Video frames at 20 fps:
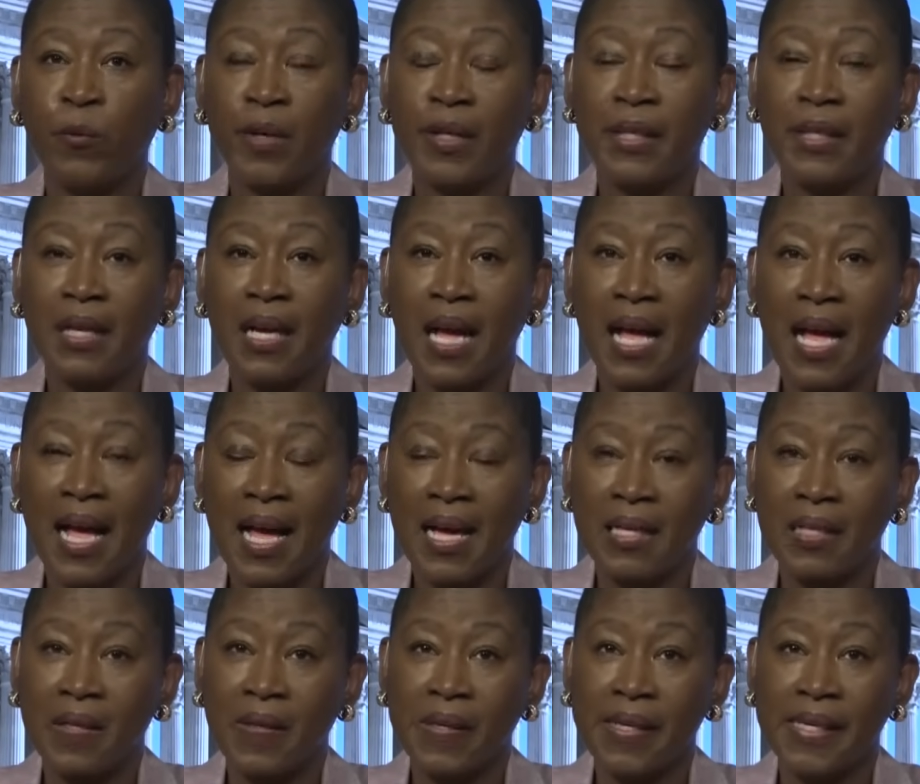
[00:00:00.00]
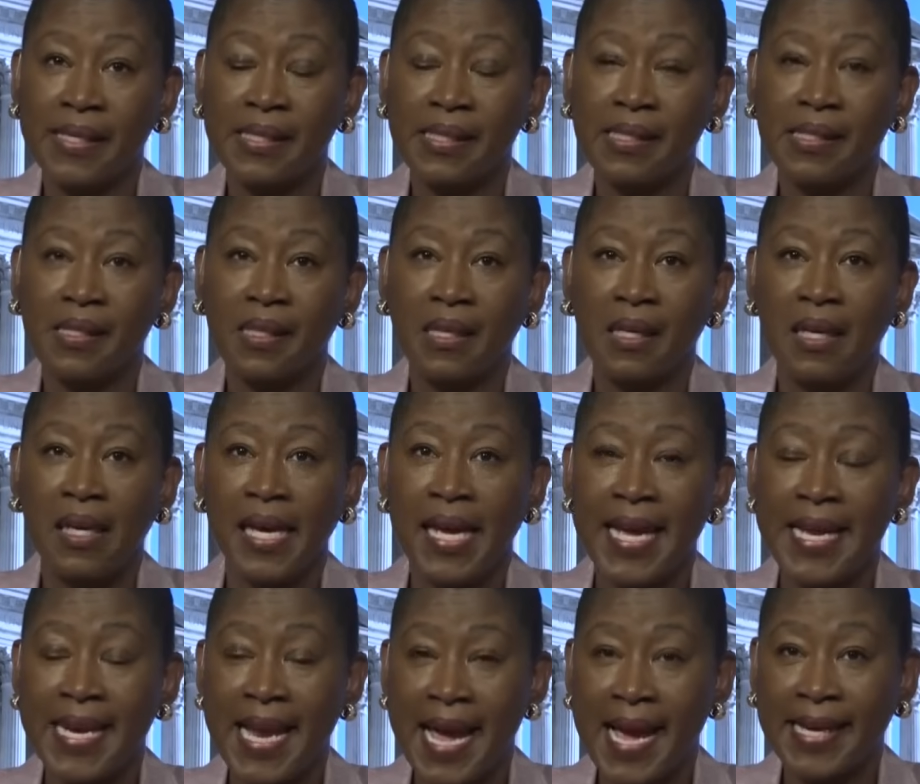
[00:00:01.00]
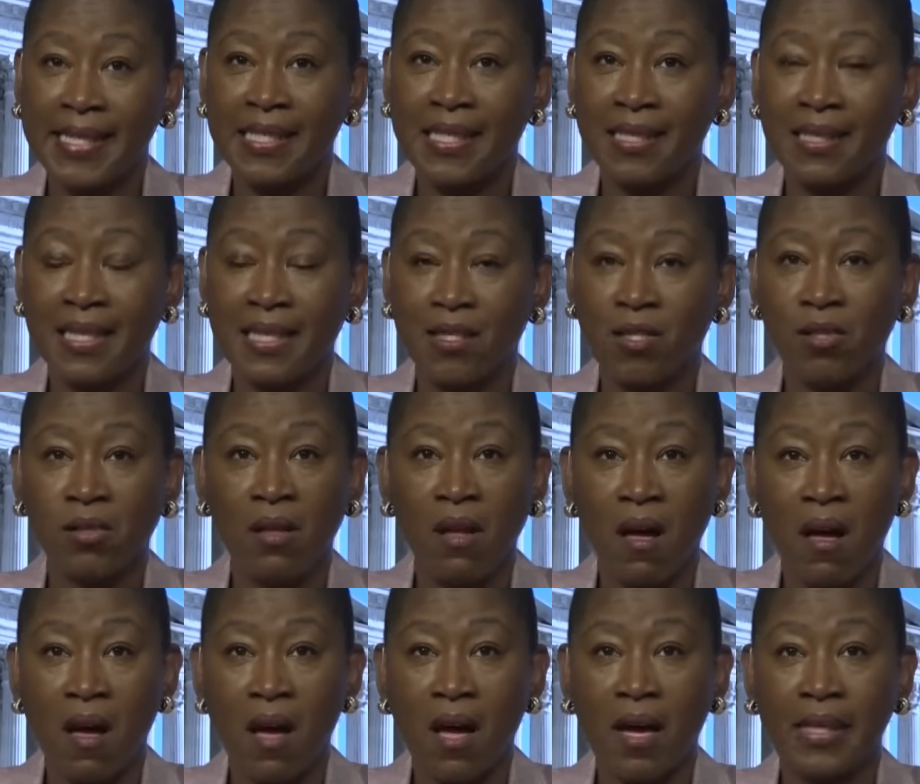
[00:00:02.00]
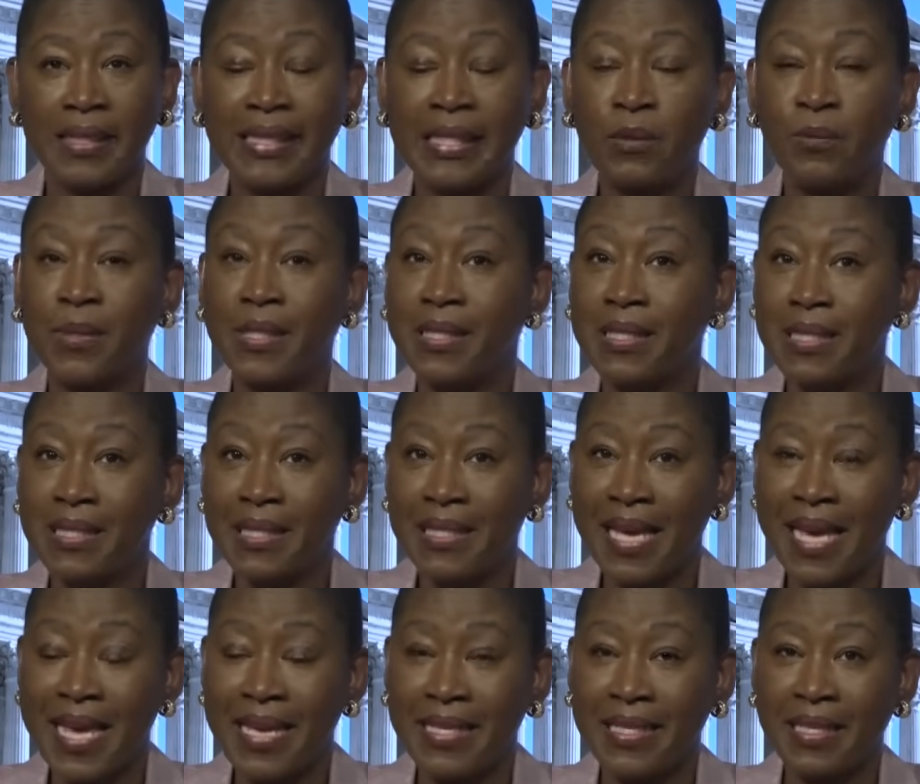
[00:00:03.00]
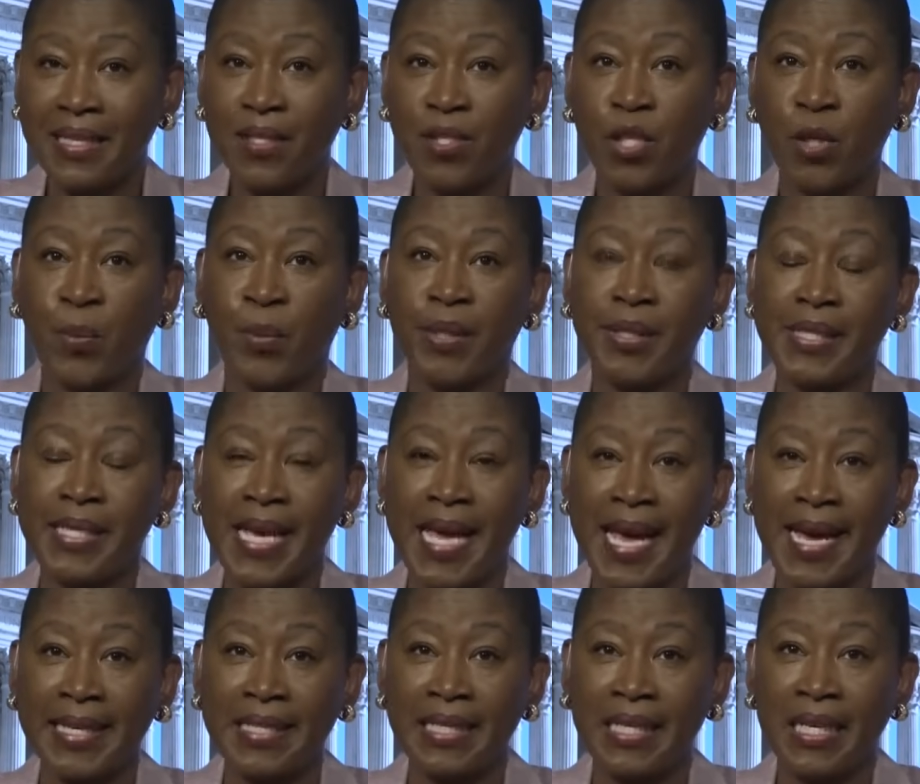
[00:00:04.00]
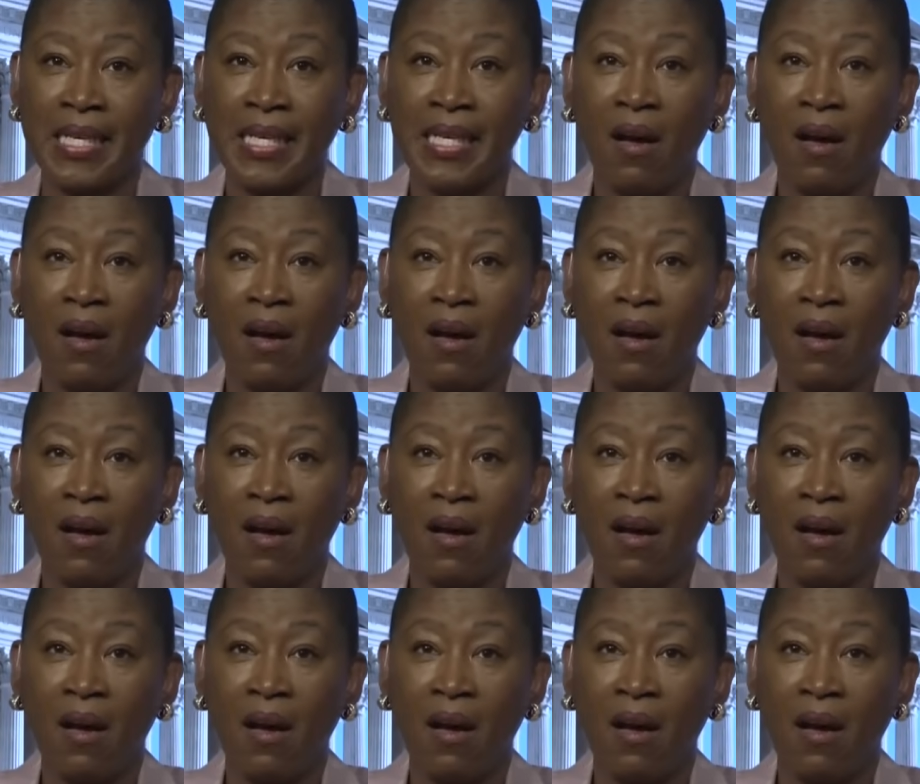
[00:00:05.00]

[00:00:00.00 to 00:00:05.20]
When Congress enacted this law, it was intended to protect